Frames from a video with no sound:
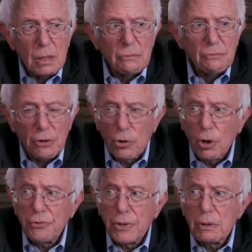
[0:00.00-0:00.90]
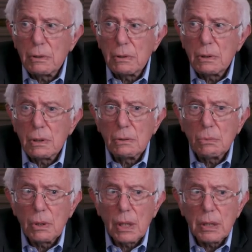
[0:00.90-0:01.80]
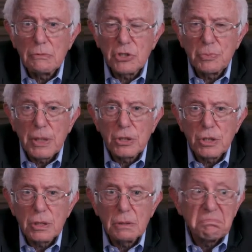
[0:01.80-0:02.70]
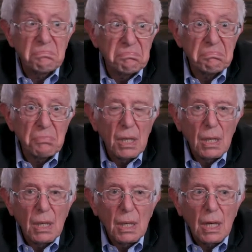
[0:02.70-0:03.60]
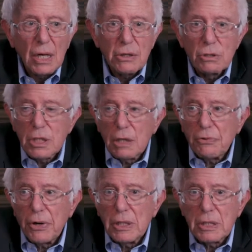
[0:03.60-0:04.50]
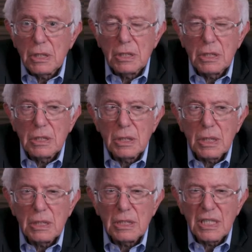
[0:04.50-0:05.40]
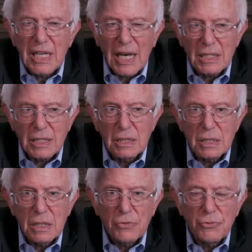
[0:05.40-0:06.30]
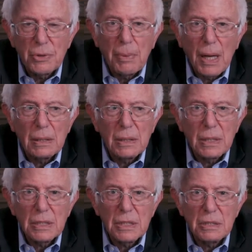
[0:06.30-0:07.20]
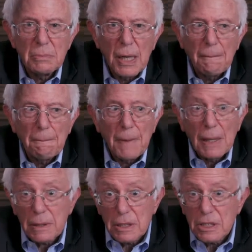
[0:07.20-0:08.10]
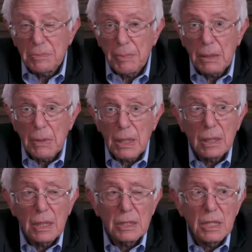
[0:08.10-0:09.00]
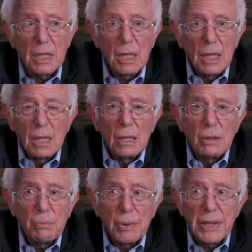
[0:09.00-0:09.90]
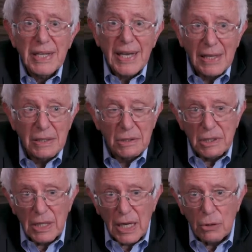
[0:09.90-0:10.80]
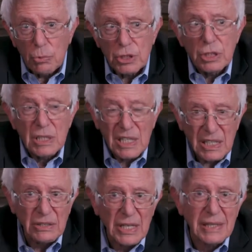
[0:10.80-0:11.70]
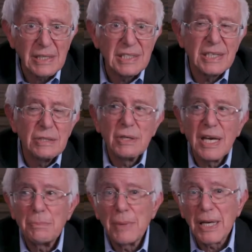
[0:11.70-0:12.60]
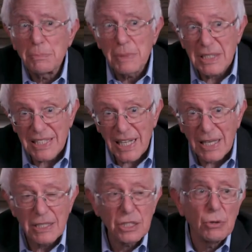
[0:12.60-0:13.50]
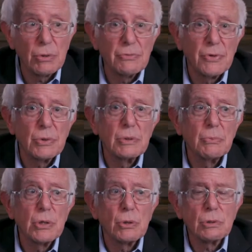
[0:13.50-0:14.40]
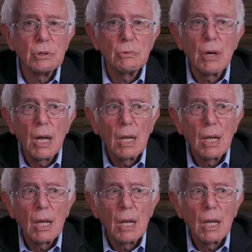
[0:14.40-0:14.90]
very often when I give speeches, I use that phrase because it's the essence of what politics is about. Politics is many, many things. But at the end of the day, which is not to say you can't make mistakes going forward, we all do,